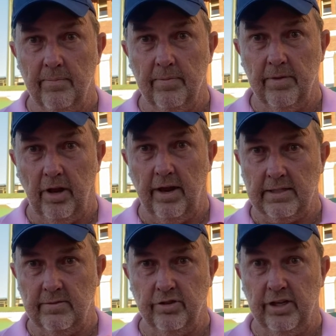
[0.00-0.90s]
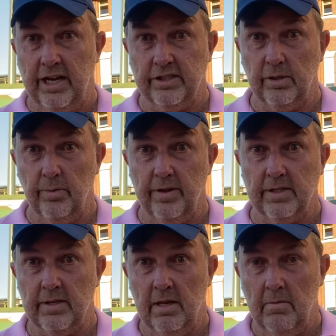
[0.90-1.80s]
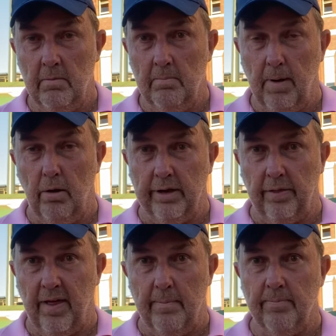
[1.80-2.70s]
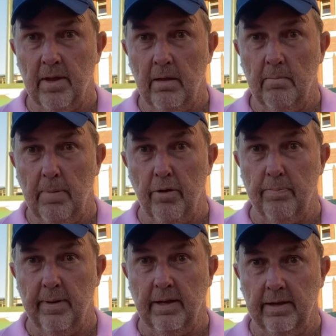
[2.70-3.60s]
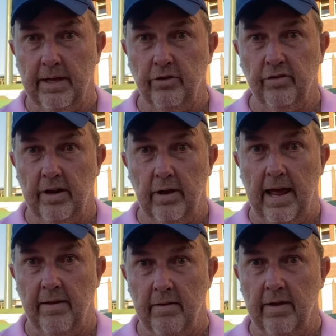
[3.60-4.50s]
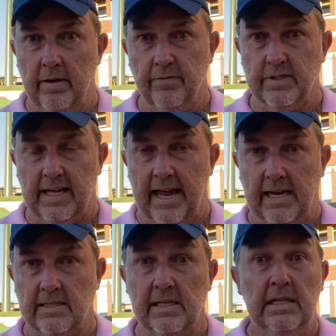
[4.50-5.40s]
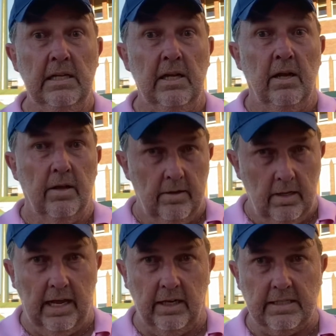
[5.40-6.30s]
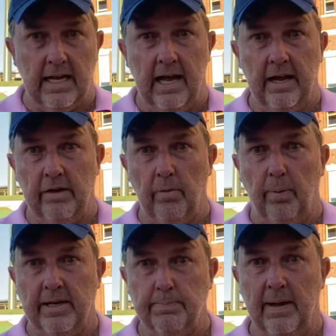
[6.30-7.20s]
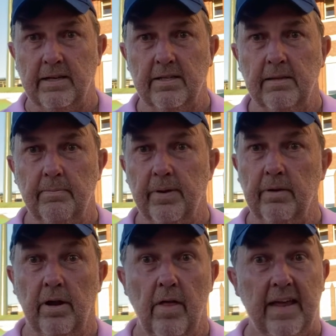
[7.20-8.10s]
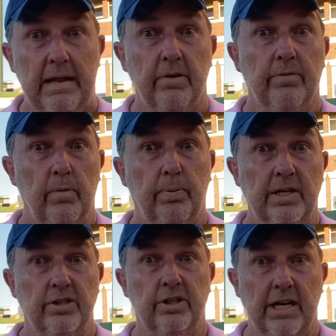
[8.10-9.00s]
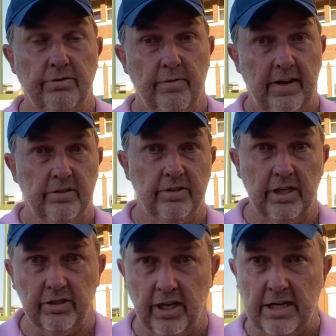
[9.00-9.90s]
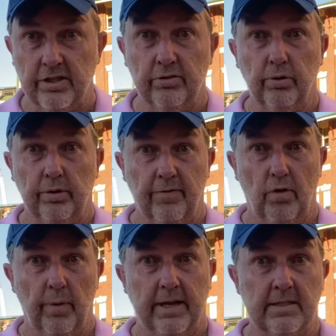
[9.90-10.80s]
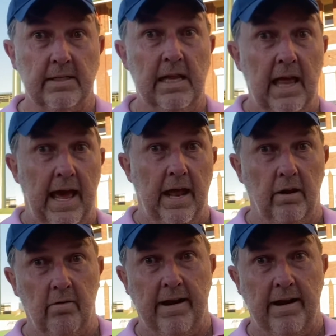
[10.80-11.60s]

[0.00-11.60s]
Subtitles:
the likes of Jadeja with his bowling thumb both being injured, and they're in for scans. Luckily, Saha can replace Punt, but I don't think anyone can replace Jadeja. In fact, Jadeja took the 4 wickets and a great